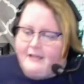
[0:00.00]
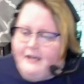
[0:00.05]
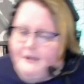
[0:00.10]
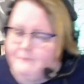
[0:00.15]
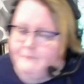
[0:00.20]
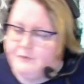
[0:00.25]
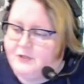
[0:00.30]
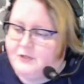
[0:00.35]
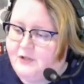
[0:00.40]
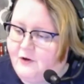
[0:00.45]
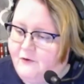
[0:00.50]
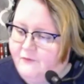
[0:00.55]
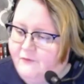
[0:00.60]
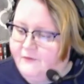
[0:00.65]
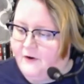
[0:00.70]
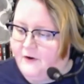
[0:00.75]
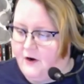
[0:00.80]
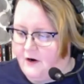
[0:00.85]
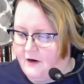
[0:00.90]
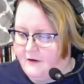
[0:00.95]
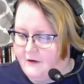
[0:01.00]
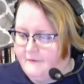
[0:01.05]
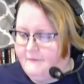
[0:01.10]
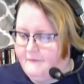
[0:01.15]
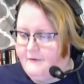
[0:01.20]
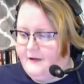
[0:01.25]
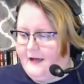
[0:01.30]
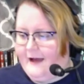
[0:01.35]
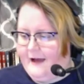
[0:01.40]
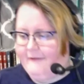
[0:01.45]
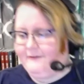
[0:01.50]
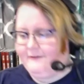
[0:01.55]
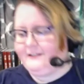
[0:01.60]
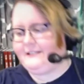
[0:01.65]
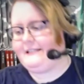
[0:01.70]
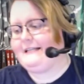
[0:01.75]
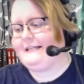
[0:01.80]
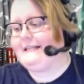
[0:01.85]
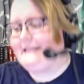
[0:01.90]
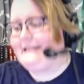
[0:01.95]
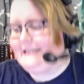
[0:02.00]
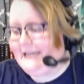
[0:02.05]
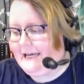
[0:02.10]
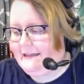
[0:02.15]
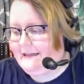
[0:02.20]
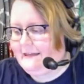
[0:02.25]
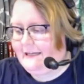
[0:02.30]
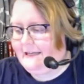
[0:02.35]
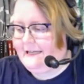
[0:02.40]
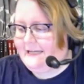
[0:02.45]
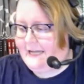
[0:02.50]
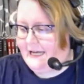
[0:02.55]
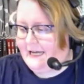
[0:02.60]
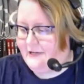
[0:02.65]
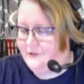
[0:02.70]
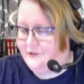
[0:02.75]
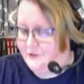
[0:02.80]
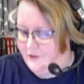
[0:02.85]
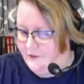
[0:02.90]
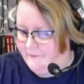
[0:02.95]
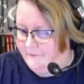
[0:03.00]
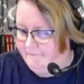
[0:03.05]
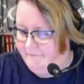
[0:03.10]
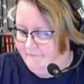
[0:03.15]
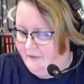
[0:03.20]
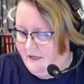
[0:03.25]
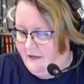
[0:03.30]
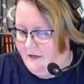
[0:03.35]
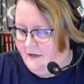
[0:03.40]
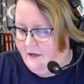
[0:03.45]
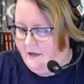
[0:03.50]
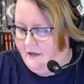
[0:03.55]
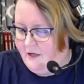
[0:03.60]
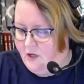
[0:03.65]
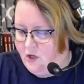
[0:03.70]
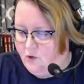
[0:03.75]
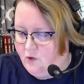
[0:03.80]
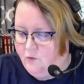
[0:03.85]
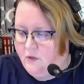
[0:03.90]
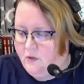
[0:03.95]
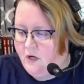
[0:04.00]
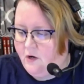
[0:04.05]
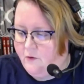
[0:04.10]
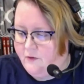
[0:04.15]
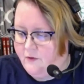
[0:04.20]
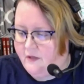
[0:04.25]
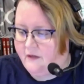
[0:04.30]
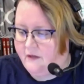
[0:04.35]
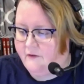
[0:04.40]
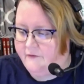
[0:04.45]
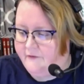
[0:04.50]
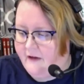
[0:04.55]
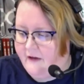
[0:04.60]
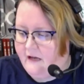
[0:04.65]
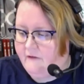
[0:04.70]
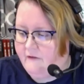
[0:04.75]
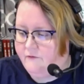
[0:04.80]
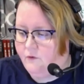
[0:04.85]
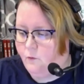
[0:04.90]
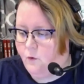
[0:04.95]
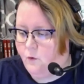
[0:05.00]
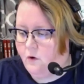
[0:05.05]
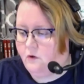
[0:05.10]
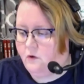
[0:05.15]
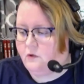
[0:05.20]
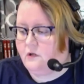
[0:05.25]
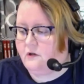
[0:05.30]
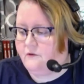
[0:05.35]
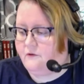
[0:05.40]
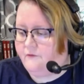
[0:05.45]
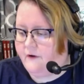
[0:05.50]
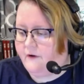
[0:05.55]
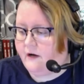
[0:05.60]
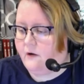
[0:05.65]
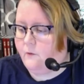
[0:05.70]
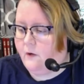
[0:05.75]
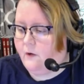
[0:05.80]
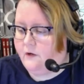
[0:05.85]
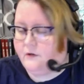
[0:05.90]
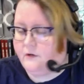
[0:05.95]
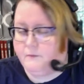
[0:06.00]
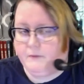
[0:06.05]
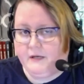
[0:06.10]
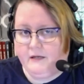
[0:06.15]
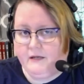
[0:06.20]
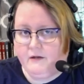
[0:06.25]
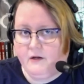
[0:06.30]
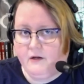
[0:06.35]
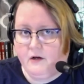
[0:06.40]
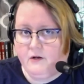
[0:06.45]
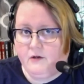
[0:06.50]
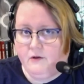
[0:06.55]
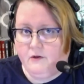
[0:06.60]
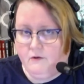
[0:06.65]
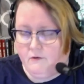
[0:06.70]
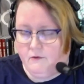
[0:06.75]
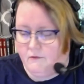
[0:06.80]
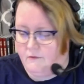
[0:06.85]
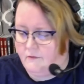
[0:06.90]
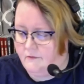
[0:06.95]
so far, having seen death and danger, you know that the fate of the world could very well depend on you.